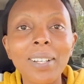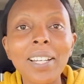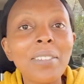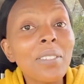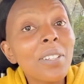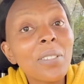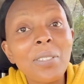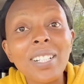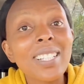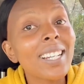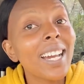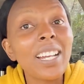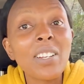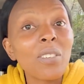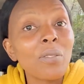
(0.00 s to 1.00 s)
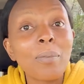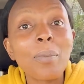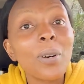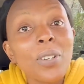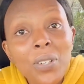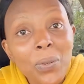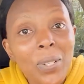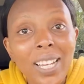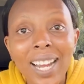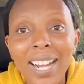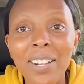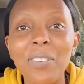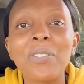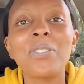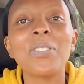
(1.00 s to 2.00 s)
I don't know what kind of bond we
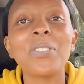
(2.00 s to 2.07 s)
have.